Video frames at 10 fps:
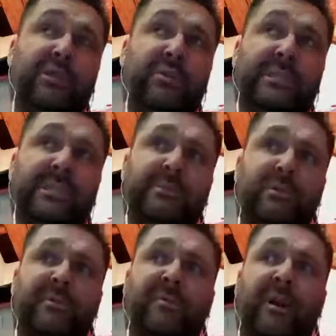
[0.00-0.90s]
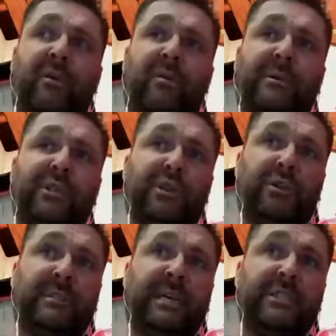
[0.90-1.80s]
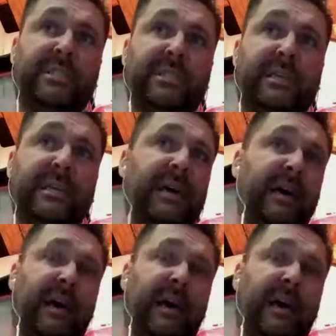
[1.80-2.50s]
to join some sort of firearm insurance agency.